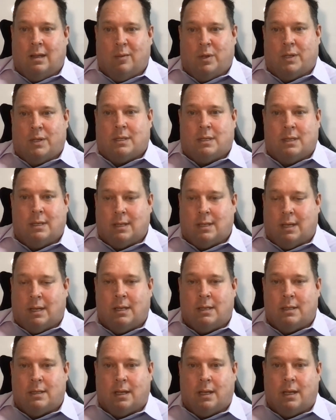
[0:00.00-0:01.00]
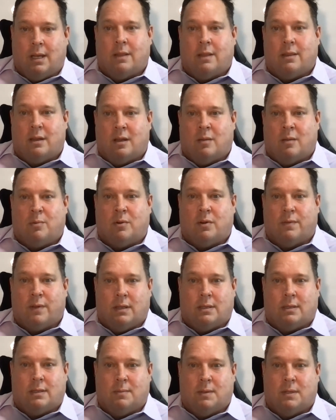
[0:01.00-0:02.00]
we're seeing day in, day out the number of
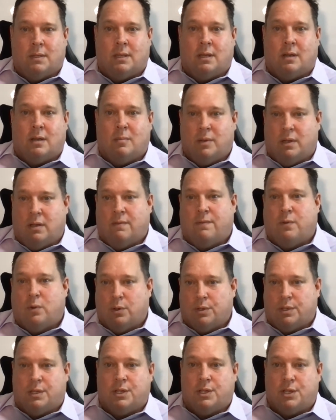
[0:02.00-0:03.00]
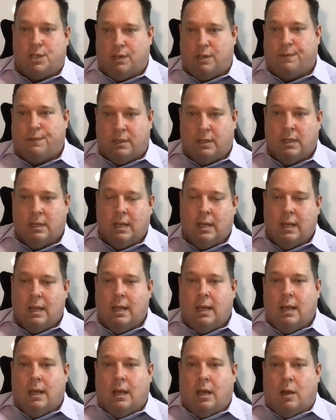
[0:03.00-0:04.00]
customers that are being forced to shift
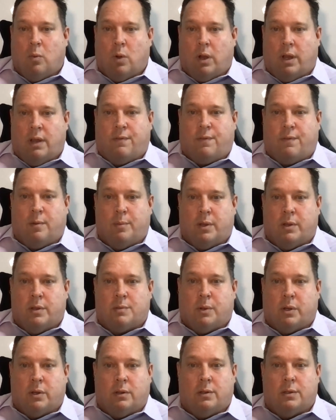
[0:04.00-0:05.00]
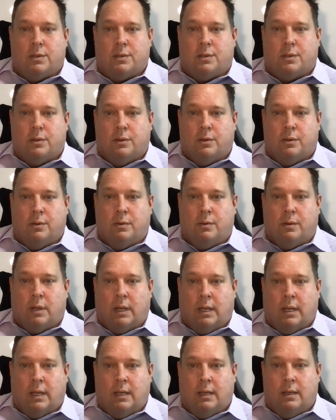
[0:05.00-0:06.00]
away from those models to
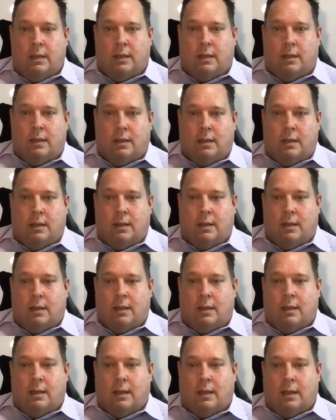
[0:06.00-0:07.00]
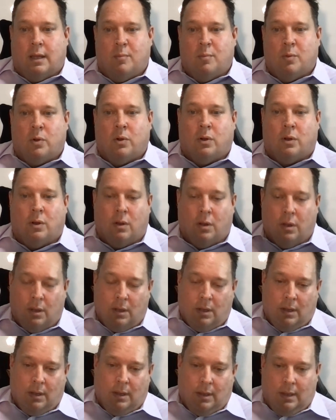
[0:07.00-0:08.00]
a more
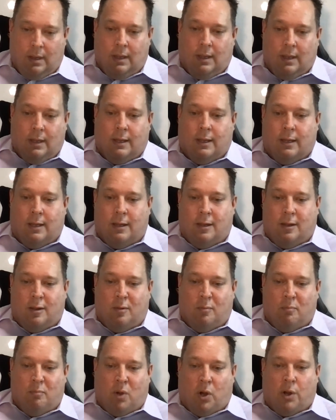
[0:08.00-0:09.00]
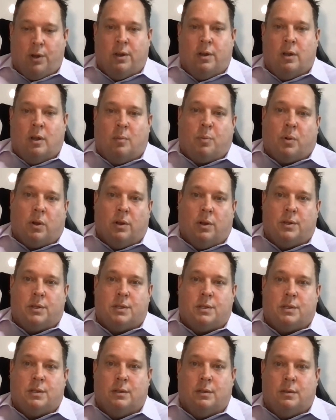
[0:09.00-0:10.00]
modern
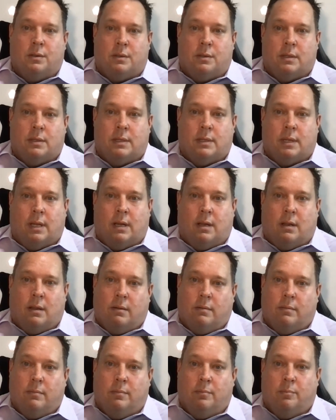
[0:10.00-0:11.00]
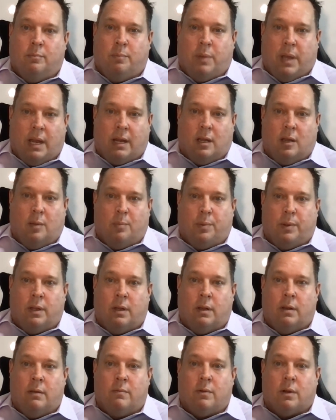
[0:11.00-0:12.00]
approach to data backup
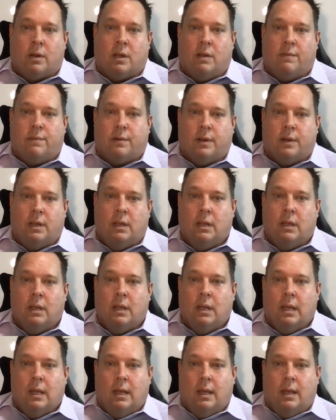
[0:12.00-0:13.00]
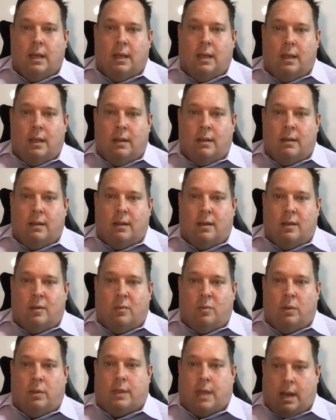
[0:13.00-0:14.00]
and recovery, and
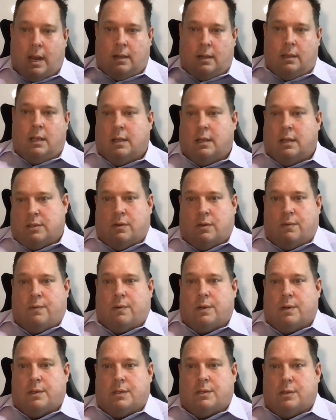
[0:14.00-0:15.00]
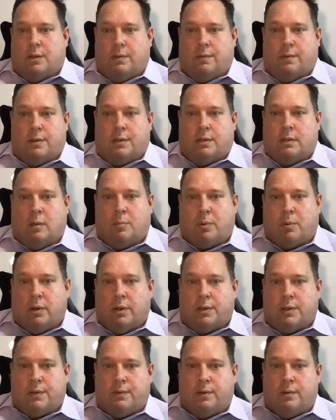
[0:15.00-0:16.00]
with that cloud software as a service
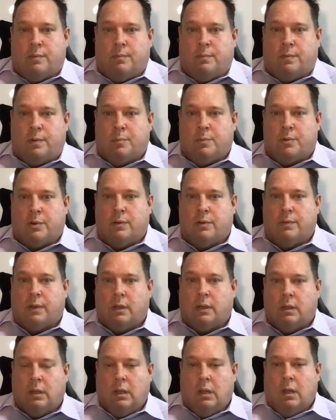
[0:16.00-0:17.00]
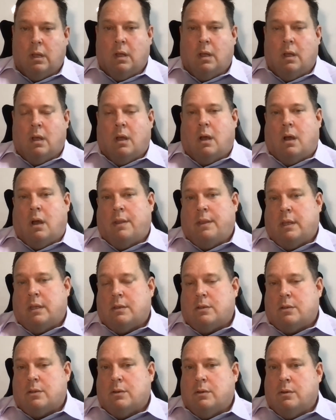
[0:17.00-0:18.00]
approach from Druva. I
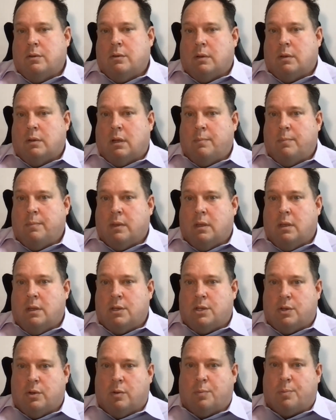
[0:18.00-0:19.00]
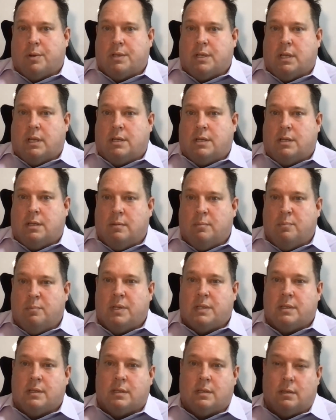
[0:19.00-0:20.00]
think to ensure protection and
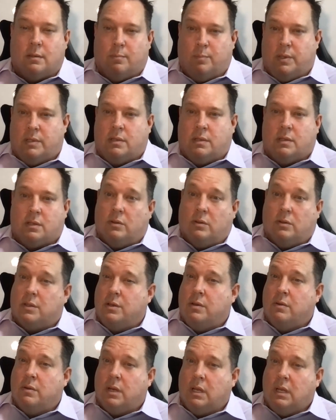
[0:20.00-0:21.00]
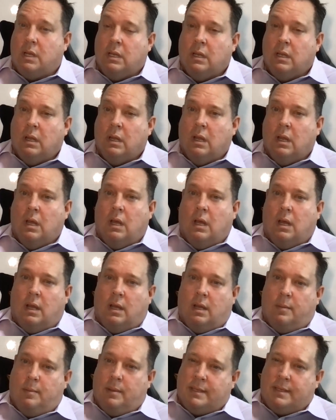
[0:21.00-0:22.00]
business continuity,
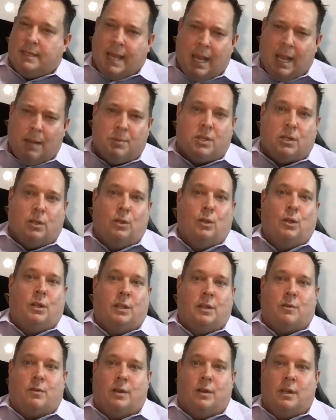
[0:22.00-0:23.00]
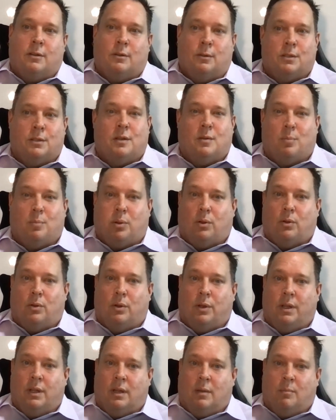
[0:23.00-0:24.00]
it's absolutely critical to
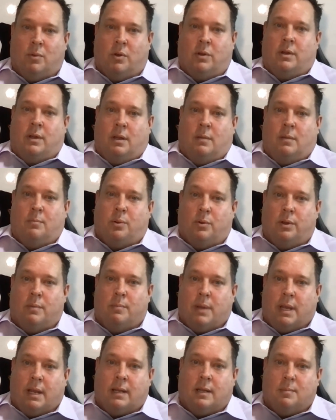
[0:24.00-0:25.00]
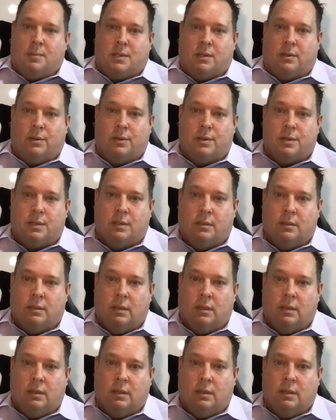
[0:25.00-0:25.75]
deploy a modern endpoint backup solution.